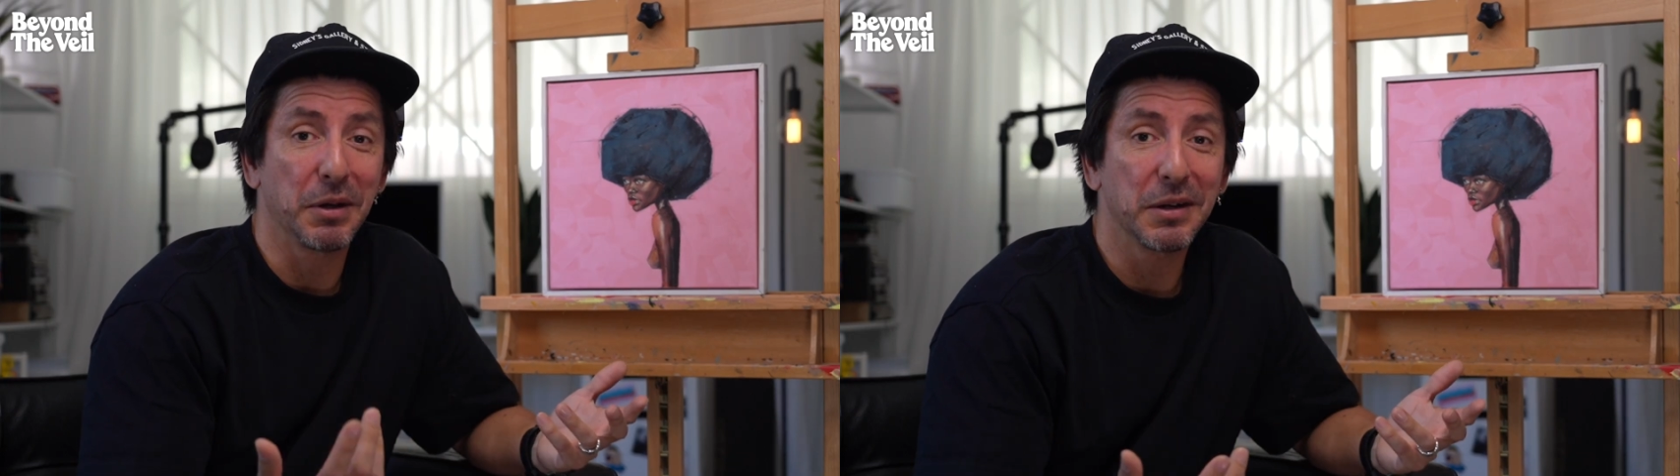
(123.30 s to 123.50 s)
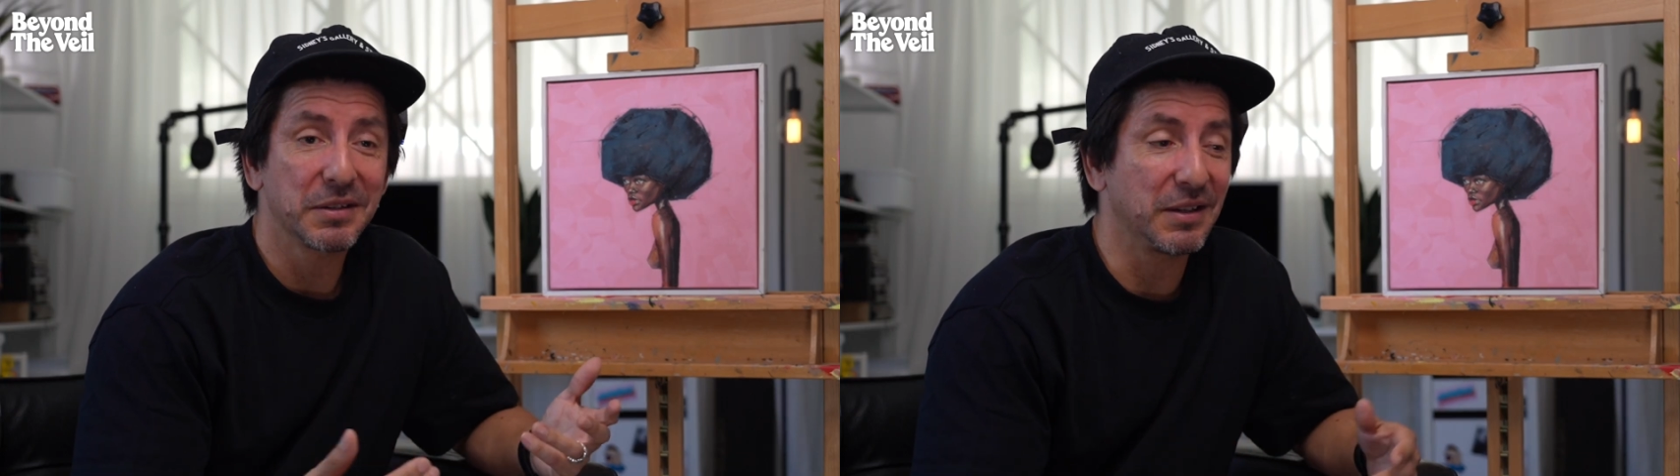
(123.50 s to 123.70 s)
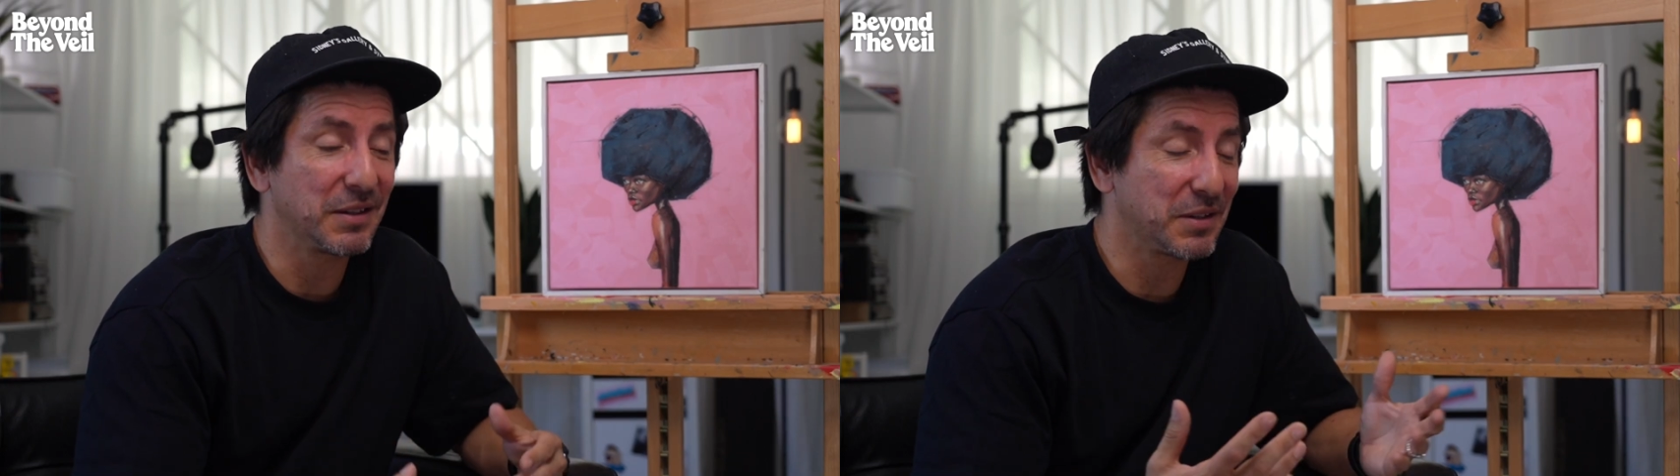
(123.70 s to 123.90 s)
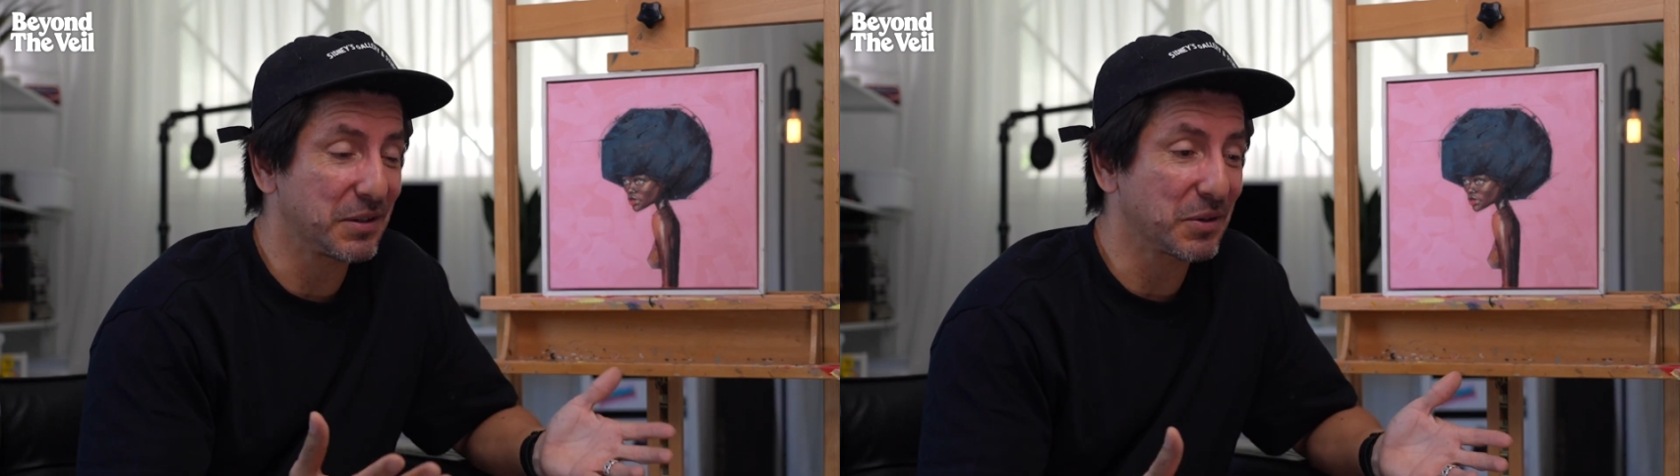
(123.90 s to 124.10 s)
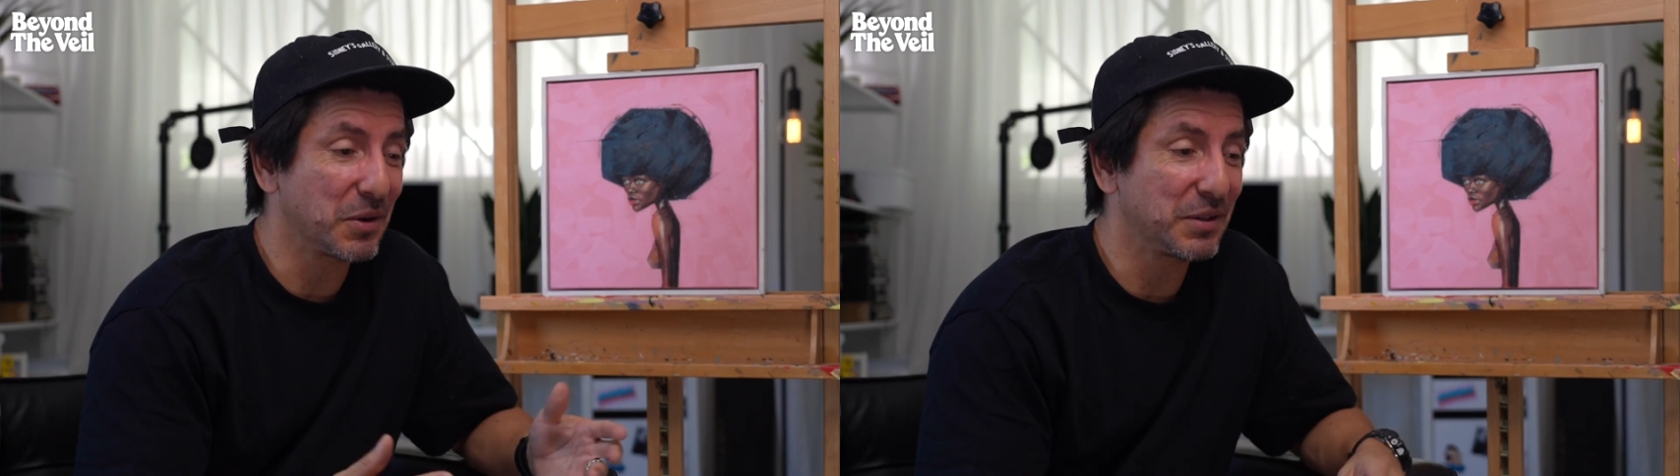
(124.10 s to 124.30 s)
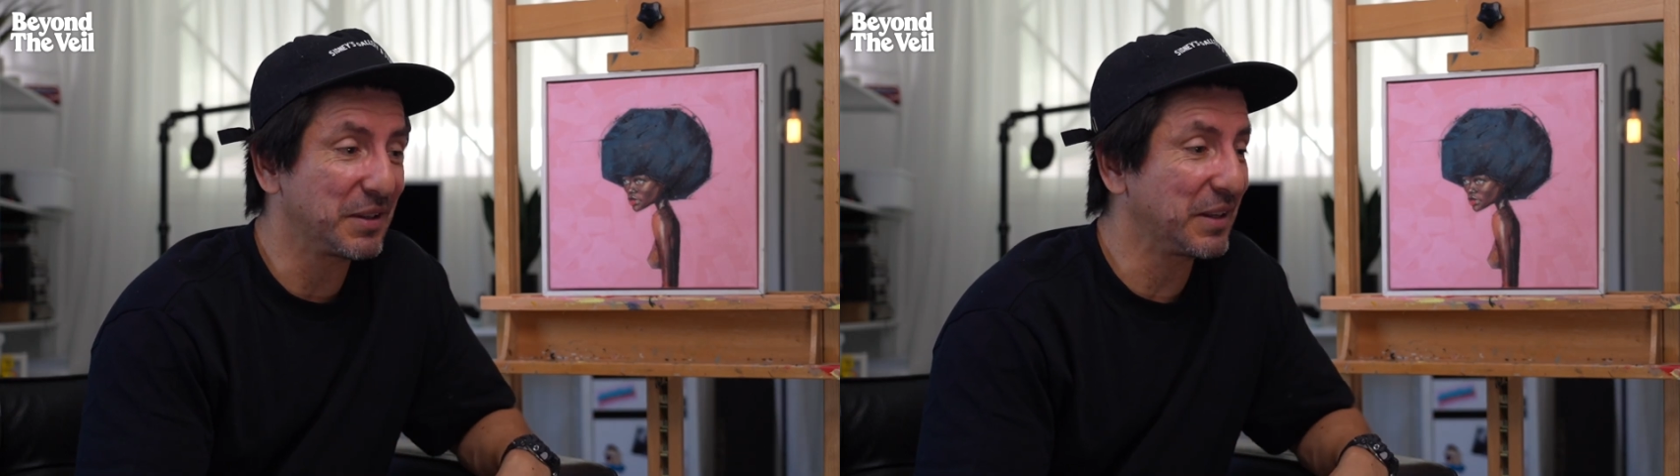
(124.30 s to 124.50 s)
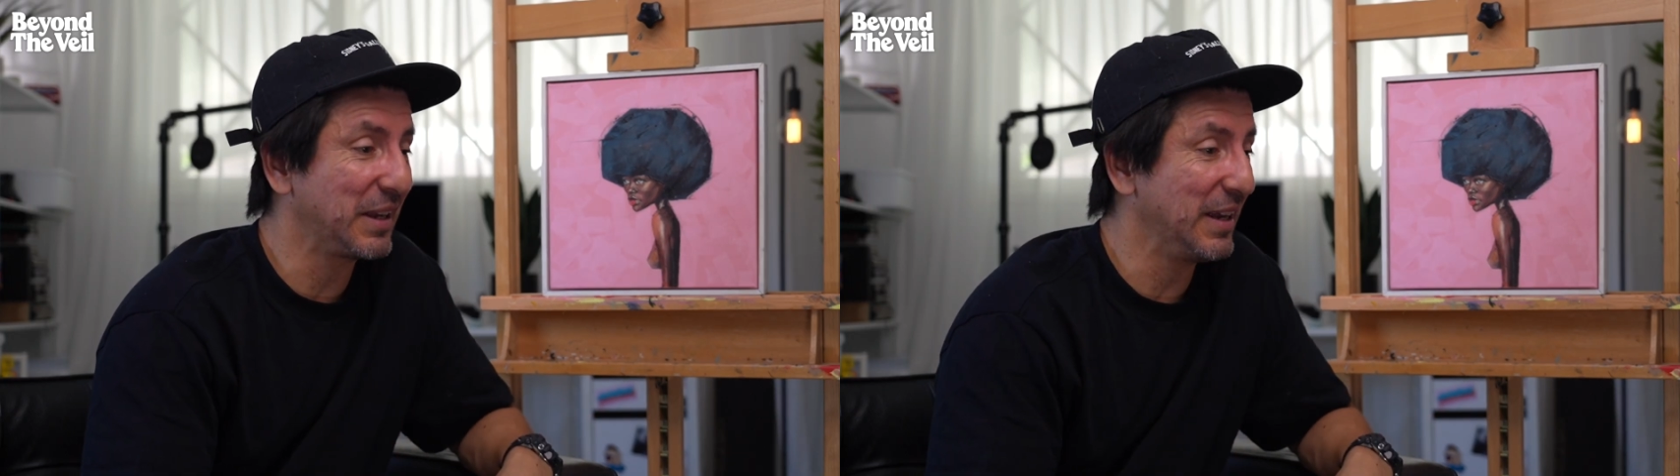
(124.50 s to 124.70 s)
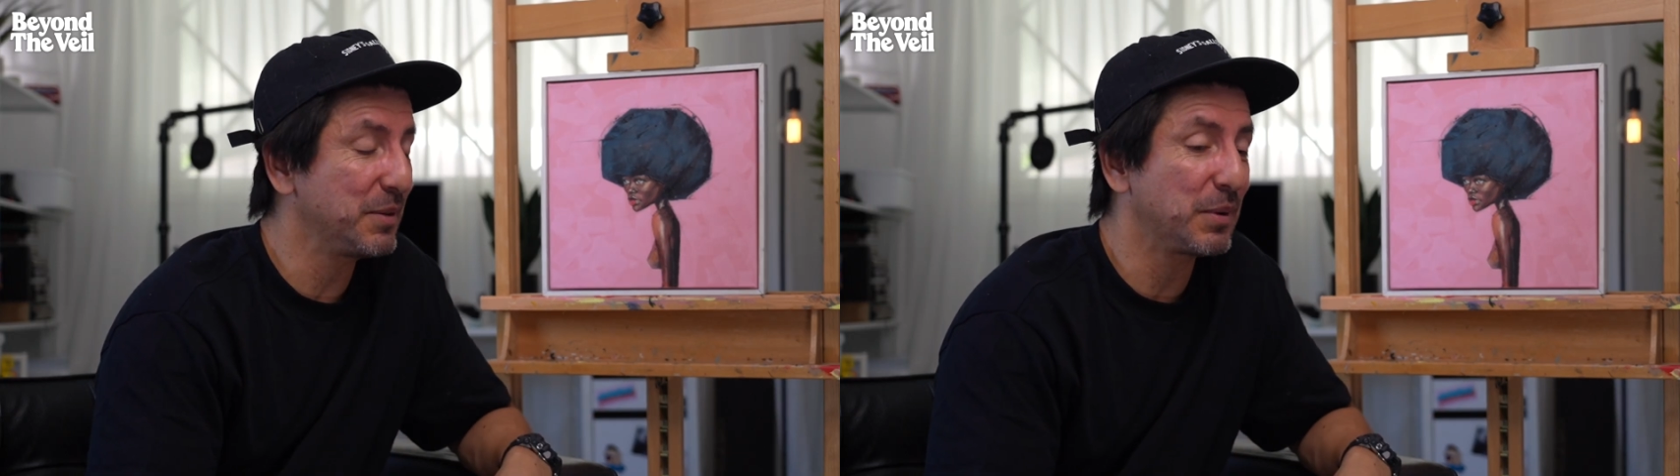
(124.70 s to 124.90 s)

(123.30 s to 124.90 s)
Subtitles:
us, and it's just gone to the kids.